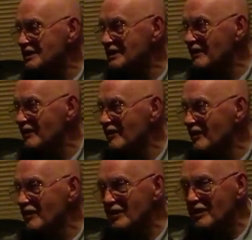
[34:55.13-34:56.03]
A guy
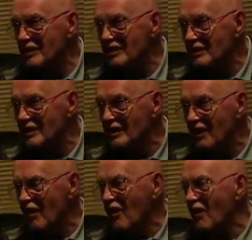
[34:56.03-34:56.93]
called Jet Taylor,
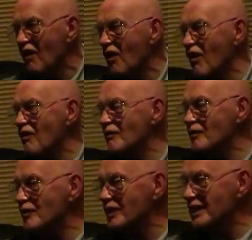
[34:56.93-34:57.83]
who was
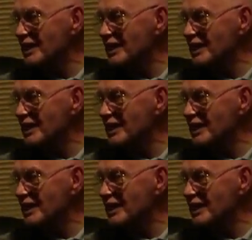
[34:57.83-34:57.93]
gigging at the